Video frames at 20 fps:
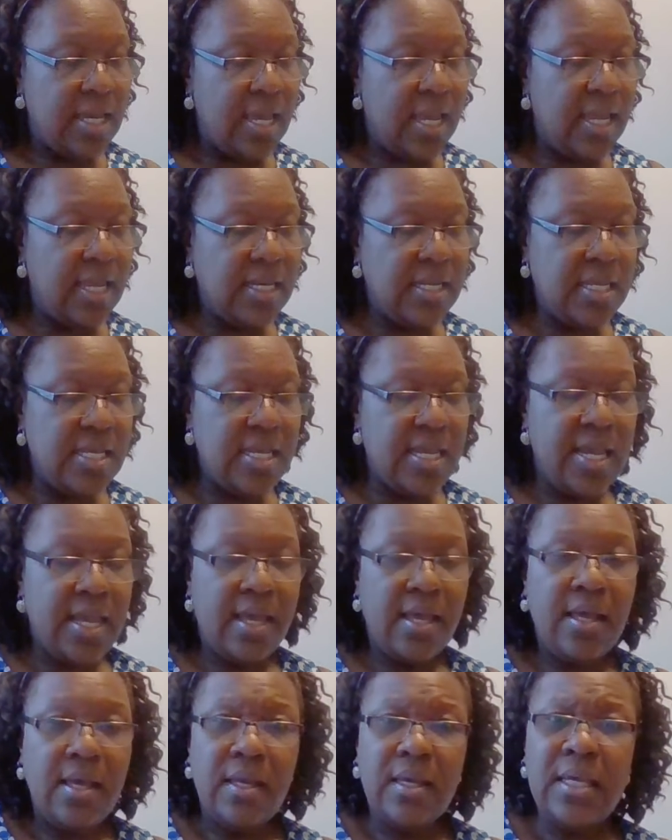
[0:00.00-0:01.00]
And
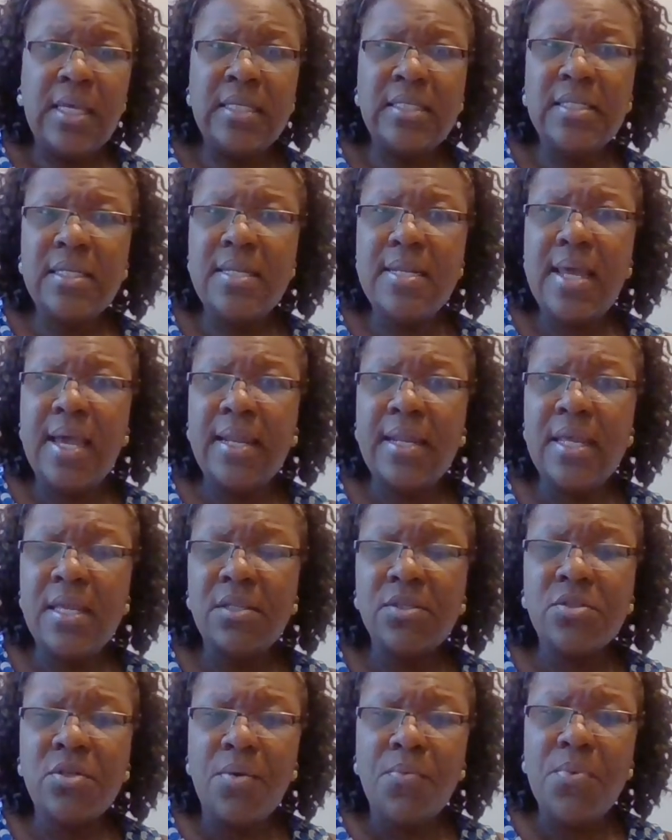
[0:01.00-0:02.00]
he did not
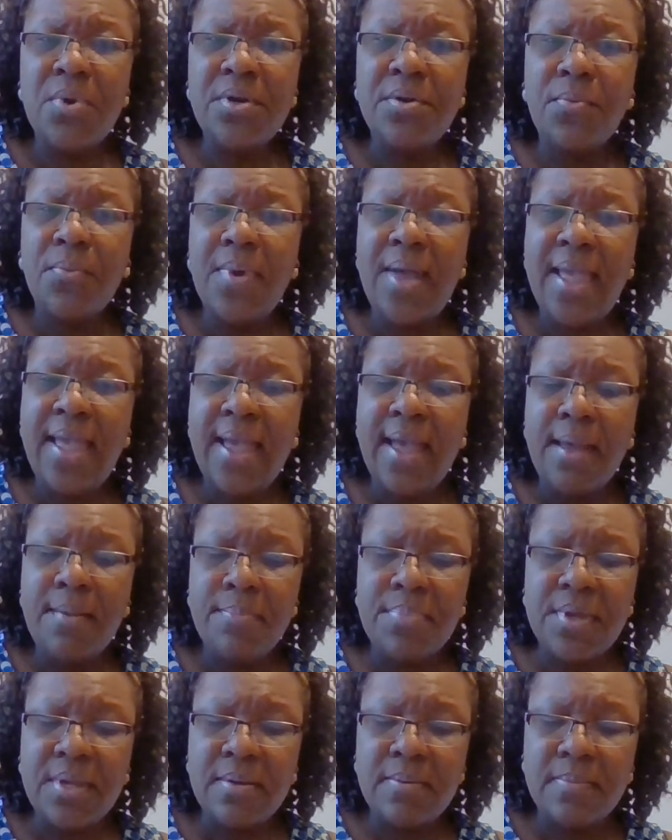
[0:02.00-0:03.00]
answer. I wonder what
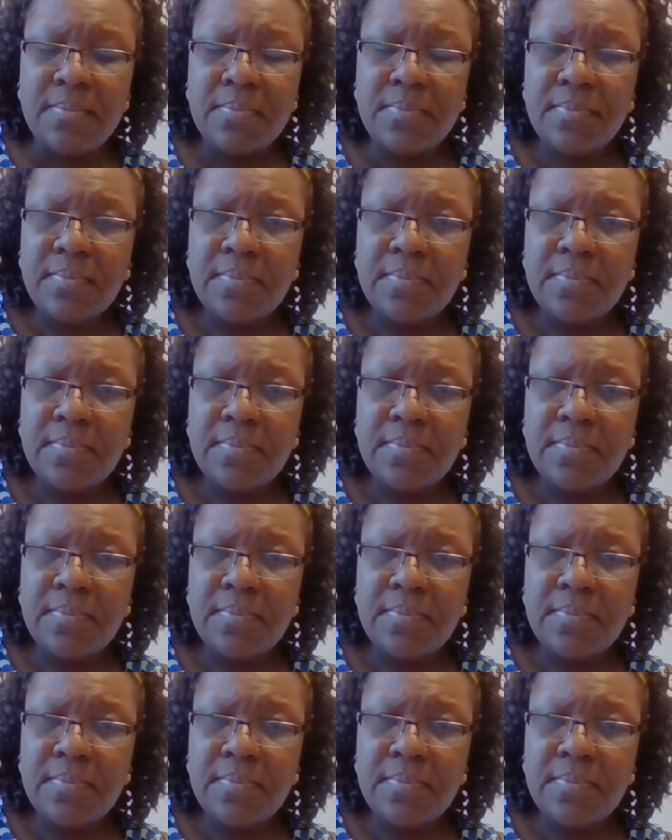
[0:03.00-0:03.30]
happened.